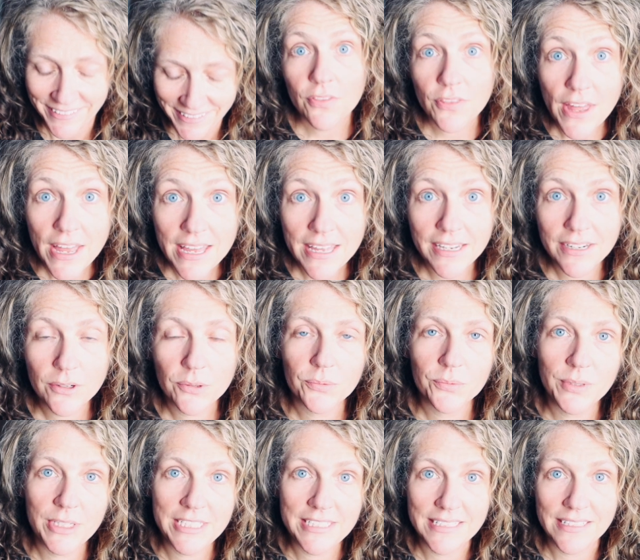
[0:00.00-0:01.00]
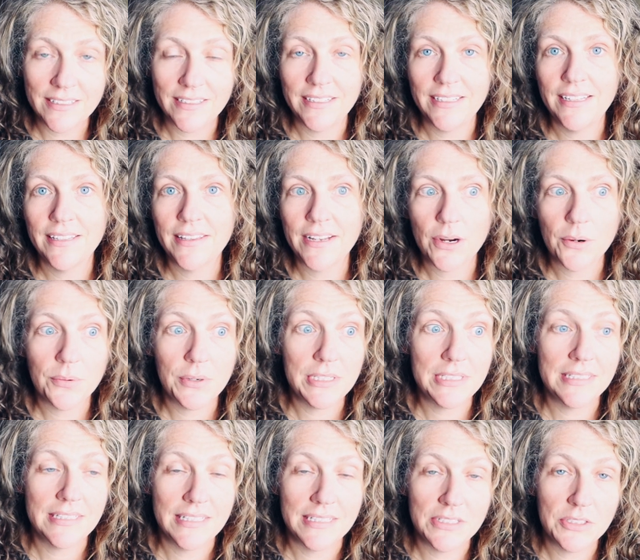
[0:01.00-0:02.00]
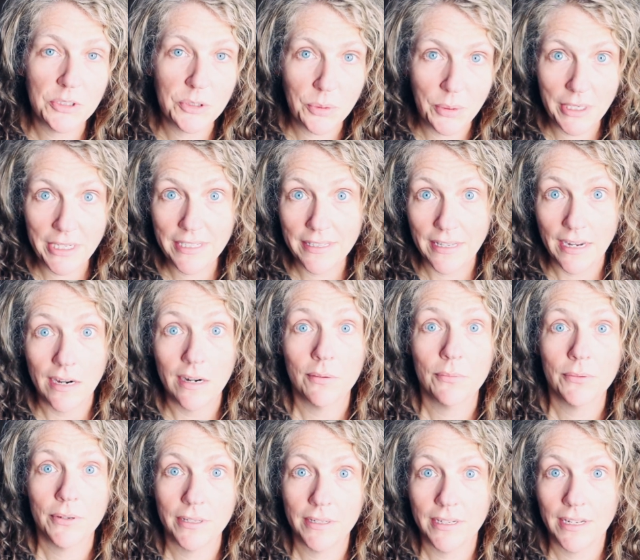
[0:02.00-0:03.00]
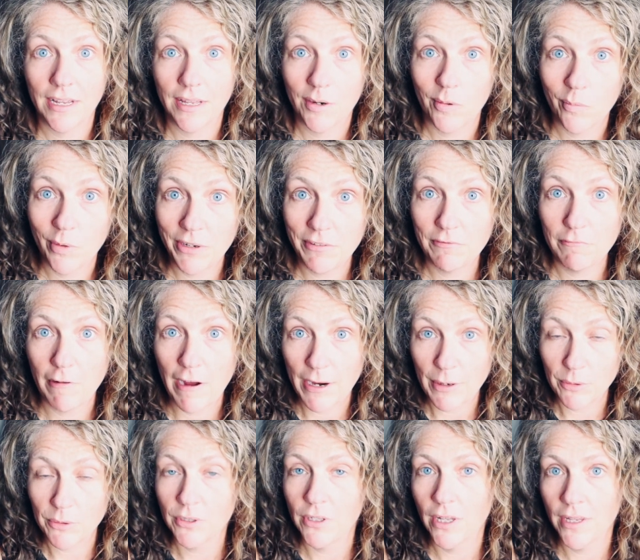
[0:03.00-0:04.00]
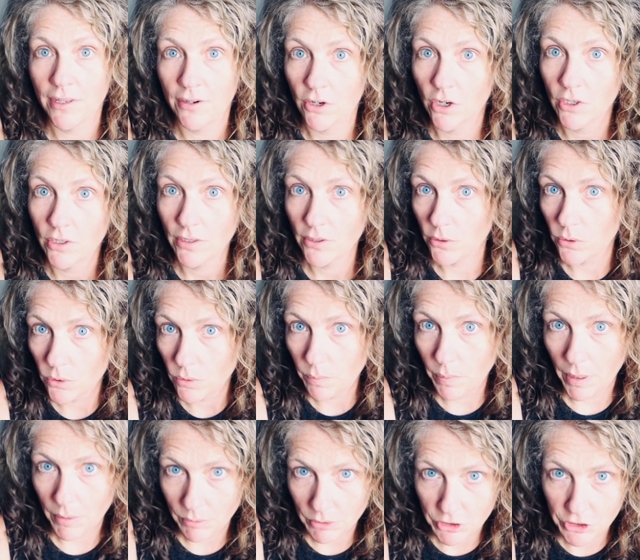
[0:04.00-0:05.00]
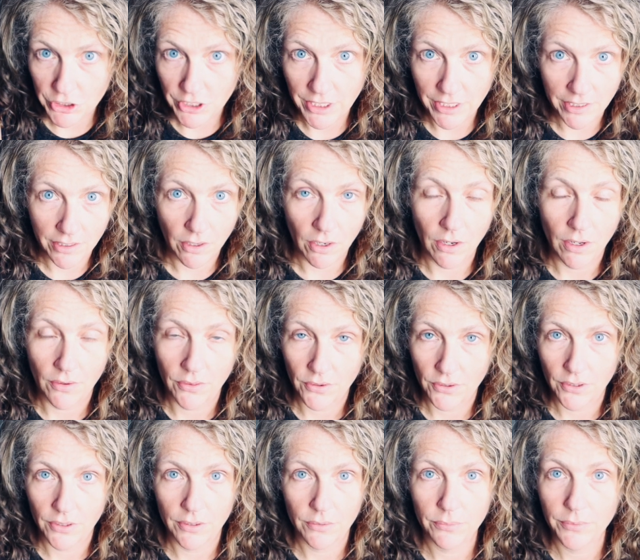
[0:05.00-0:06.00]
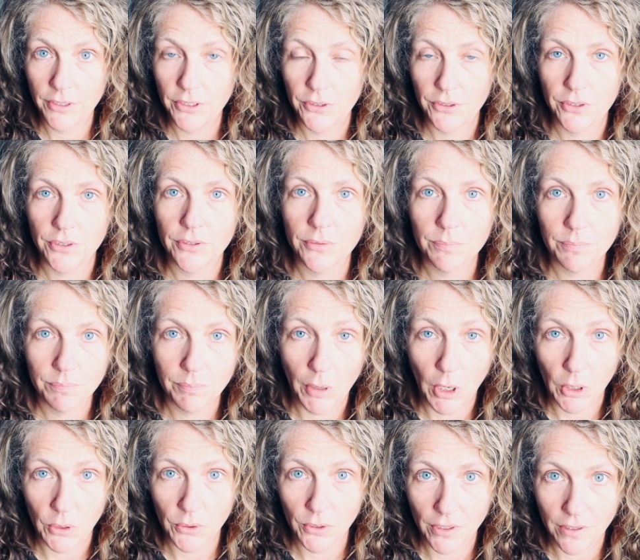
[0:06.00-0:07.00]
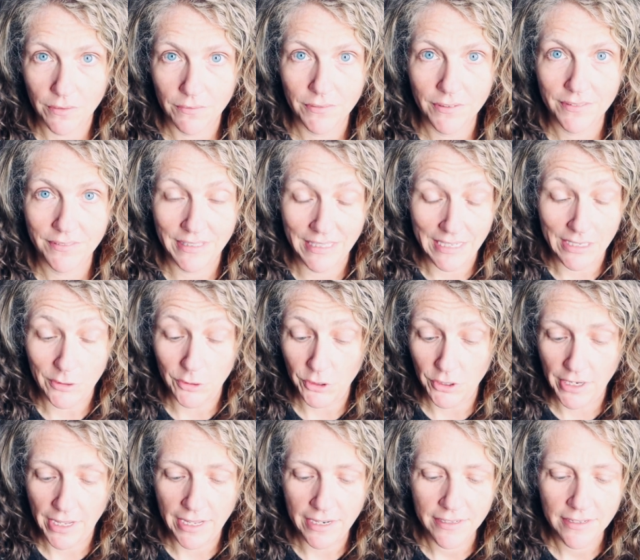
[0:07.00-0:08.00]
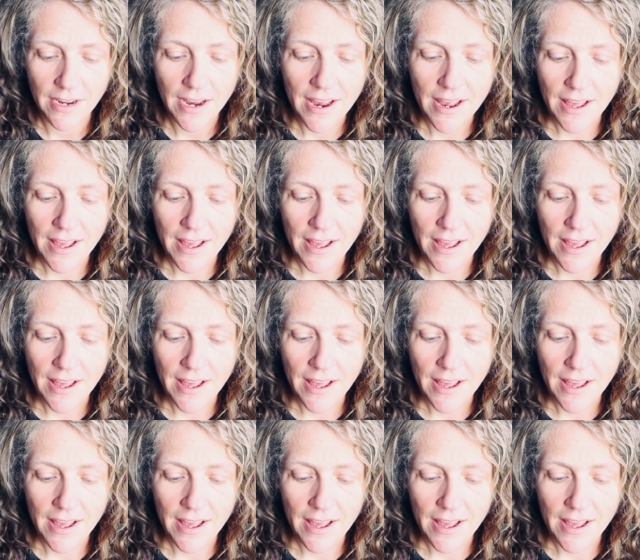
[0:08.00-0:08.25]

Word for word: Then recently there was this tweet that really kind of went viral in our little publishing author reader part of the internet.